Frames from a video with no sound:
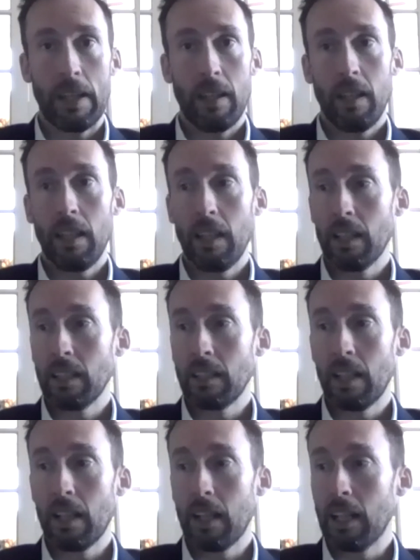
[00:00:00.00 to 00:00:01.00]
And,
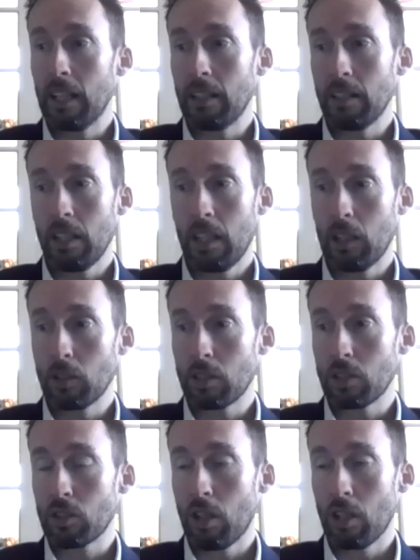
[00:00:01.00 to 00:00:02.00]

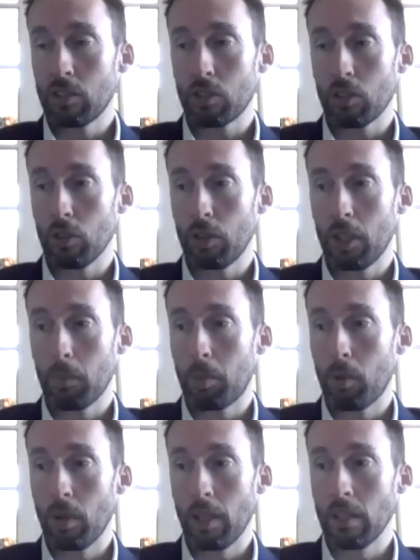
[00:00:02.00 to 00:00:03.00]
to Sean's earlier
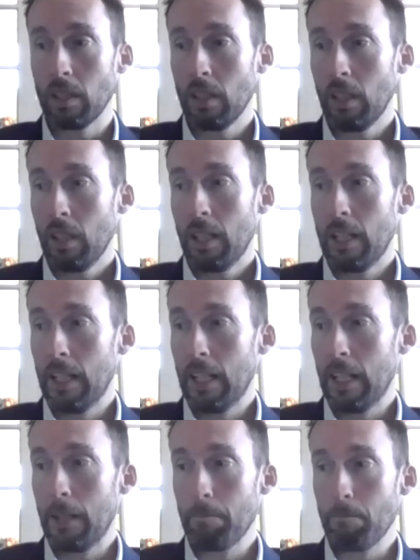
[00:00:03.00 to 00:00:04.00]
point,
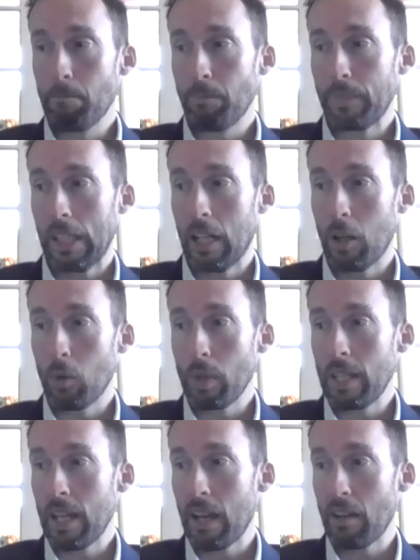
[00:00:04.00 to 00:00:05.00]

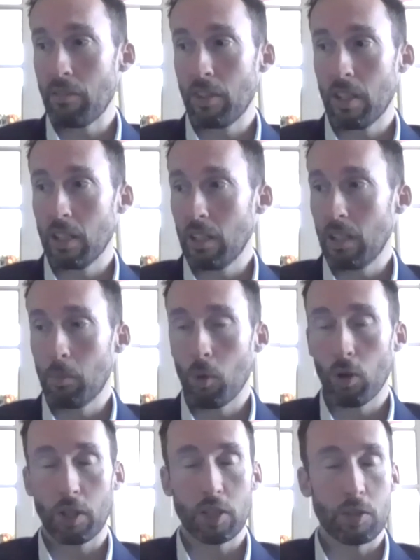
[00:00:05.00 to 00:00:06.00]
we have a
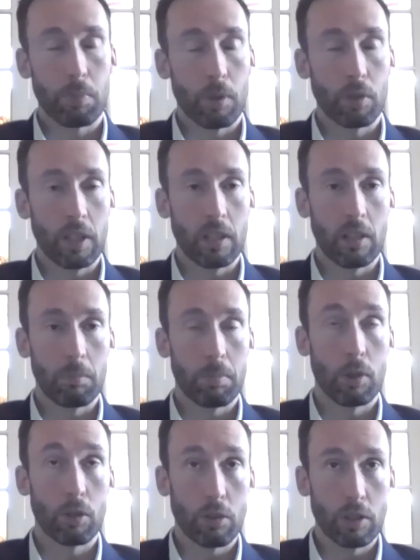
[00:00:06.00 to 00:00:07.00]
mortgage
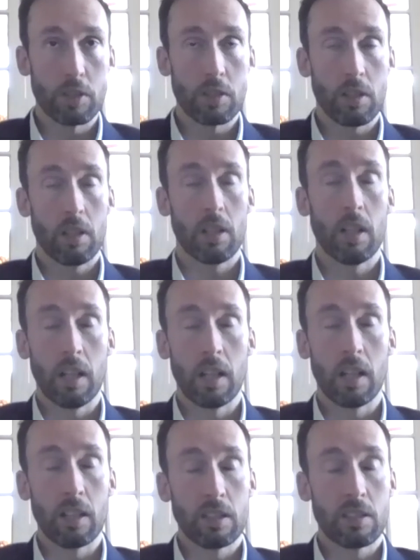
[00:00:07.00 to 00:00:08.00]
brokerage
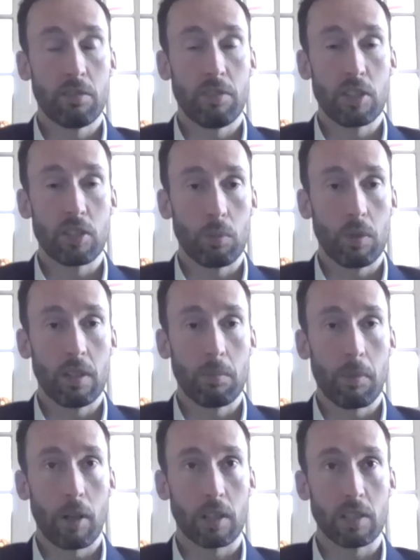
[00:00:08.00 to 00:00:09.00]
division within
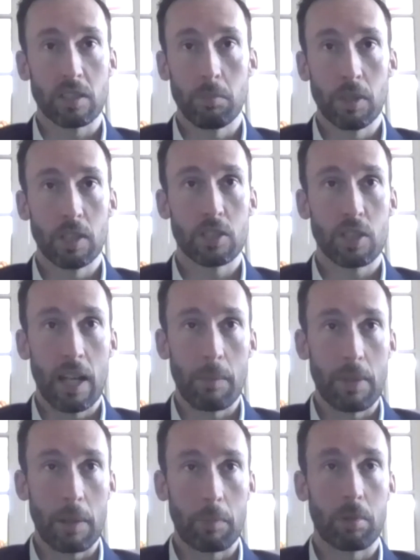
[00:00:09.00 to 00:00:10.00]
Marcus and
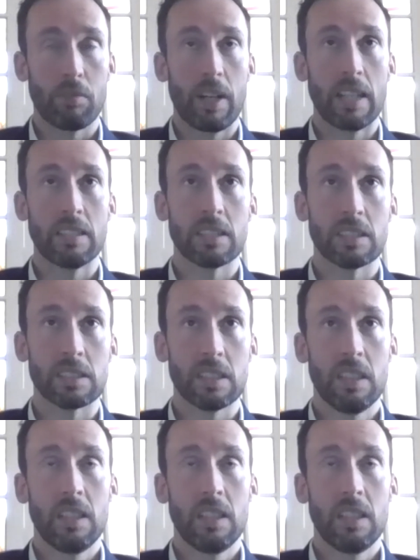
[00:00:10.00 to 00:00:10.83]
Millichap that provides us